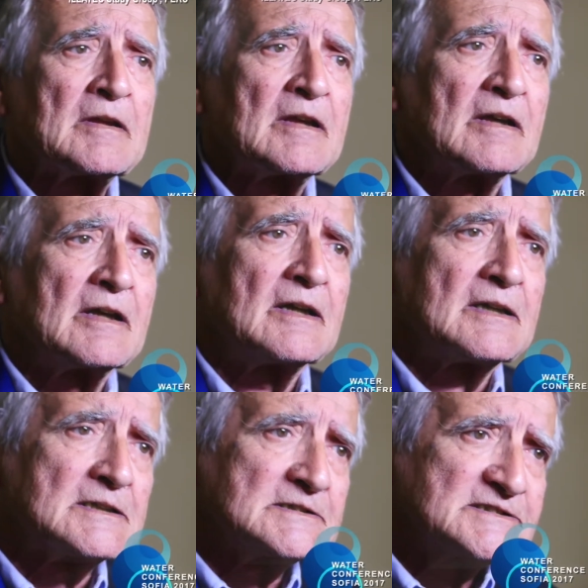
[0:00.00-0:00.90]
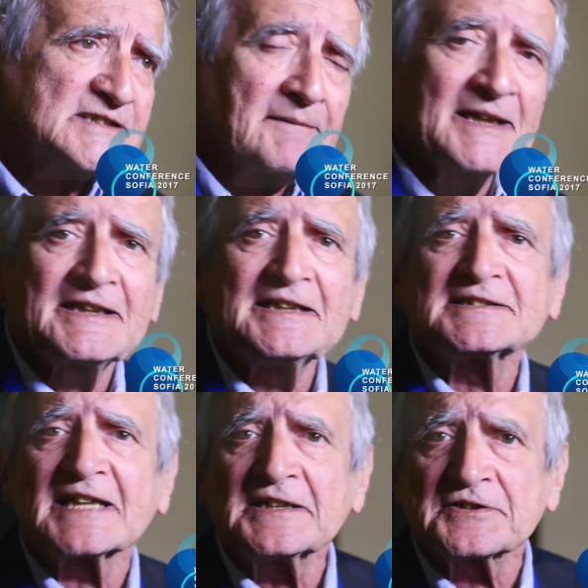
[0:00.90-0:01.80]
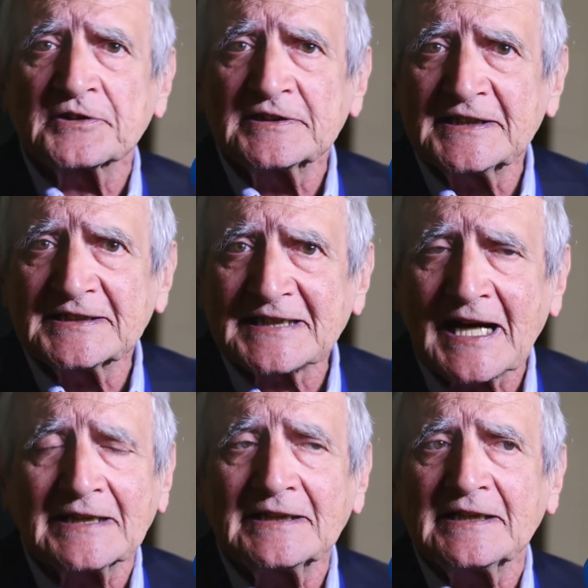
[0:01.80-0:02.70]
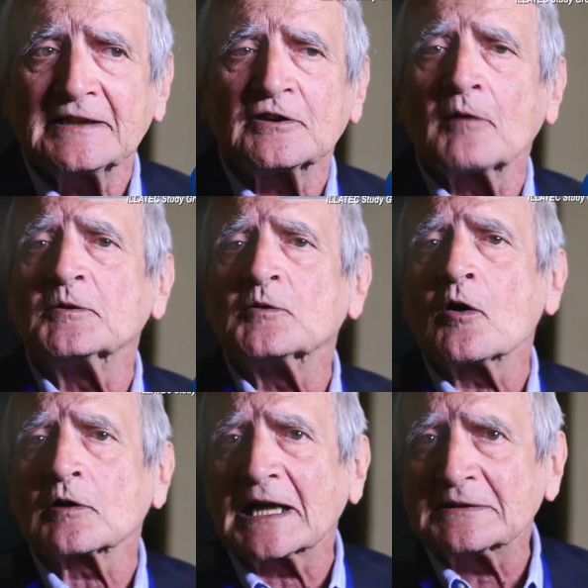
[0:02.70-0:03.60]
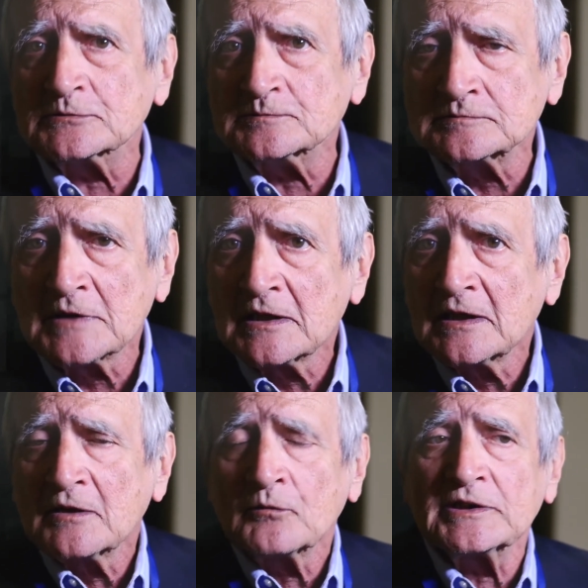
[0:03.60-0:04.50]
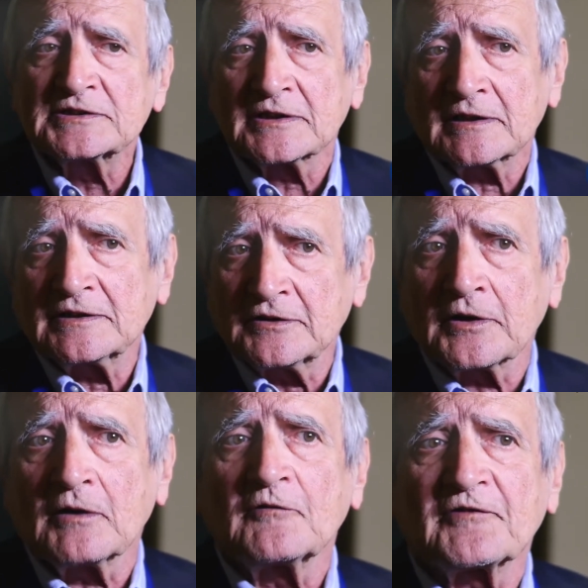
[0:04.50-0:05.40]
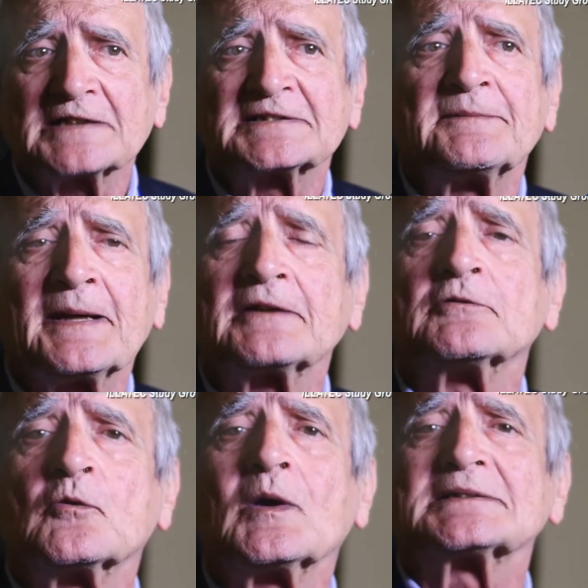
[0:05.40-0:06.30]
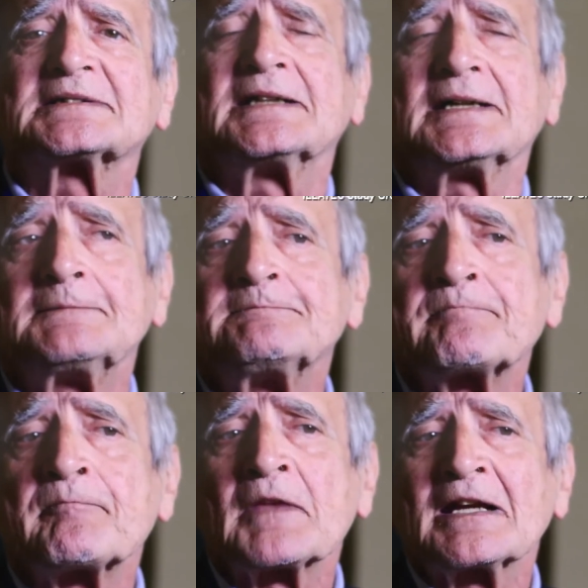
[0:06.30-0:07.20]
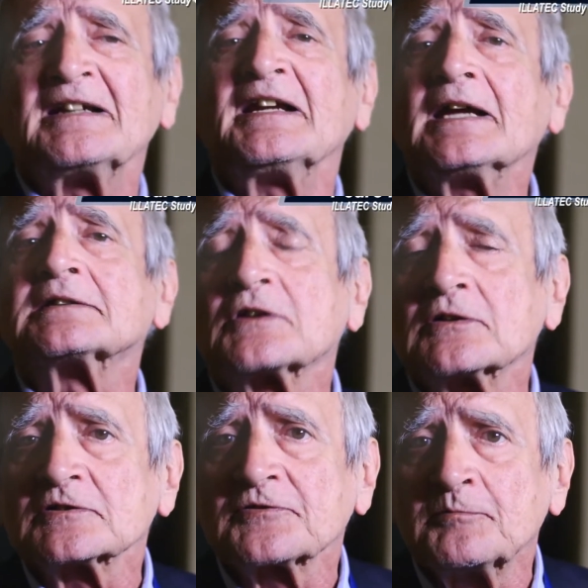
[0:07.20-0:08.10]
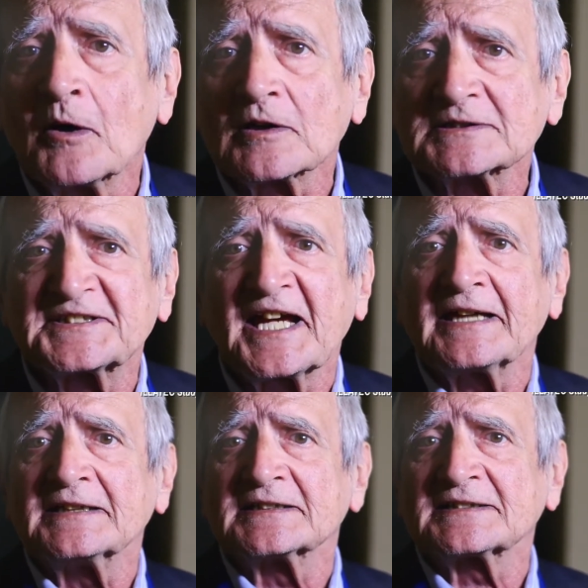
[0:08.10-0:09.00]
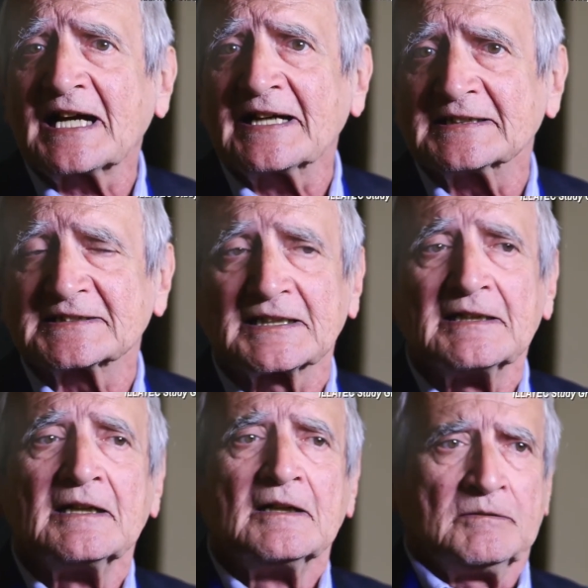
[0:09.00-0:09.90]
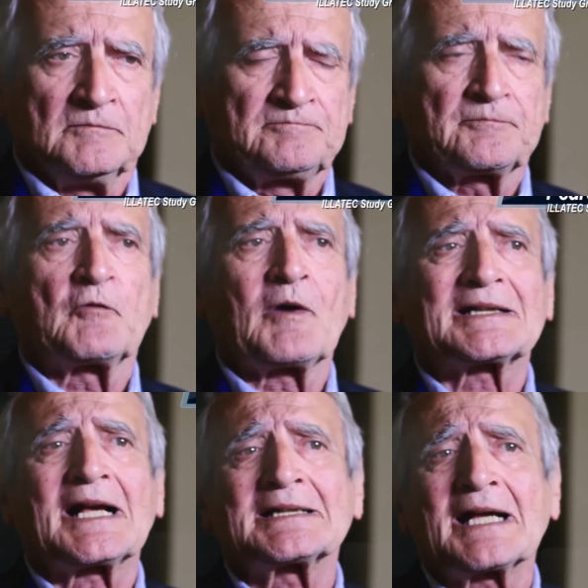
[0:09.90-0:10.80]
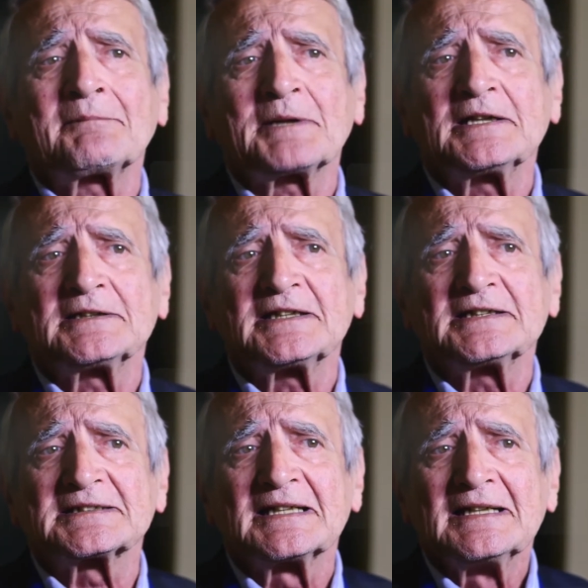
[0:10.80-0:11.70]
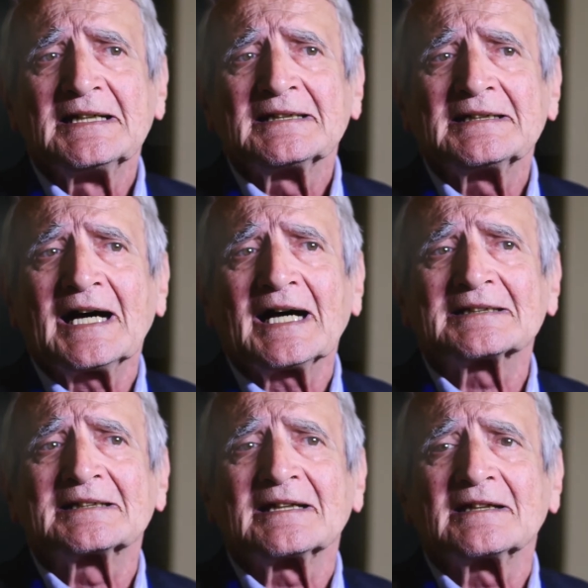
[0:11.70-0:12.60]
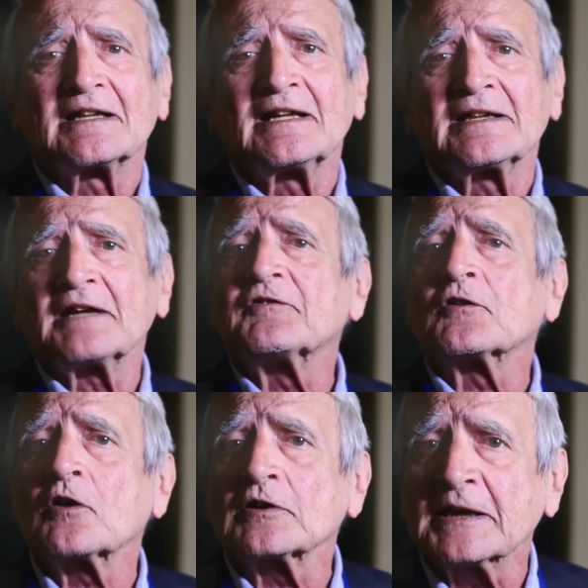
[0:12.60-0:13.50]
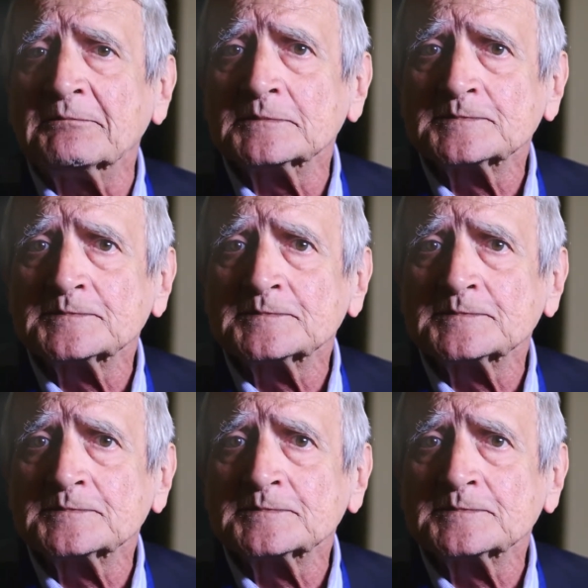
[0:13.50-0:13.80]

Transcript: 17th century designed in Novum Organum, which, Francis Bacon was the creator of modern science. What has happened is that they forgot him.